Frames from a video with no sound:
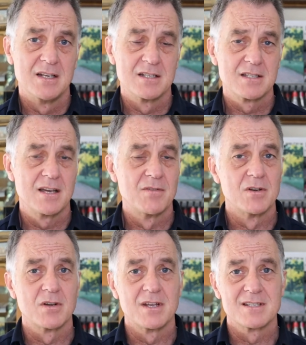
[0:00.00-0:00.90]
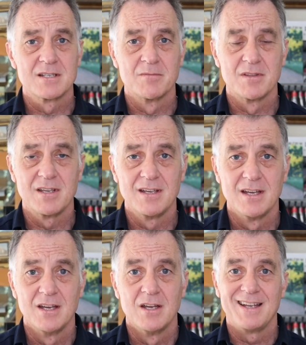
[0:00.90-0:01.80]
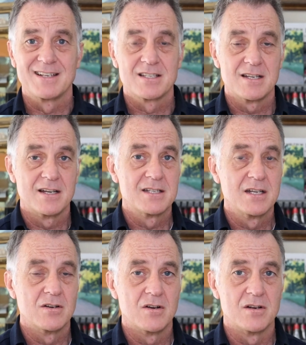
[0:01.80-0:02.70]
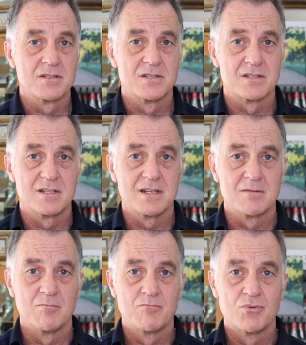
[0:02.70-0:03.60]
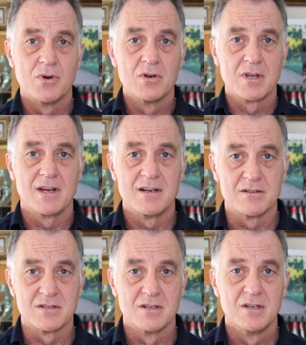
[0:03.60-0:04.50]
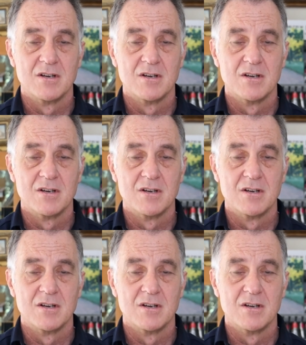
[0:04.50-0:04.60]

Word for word: let's have a look at some of the exciting artists that broke out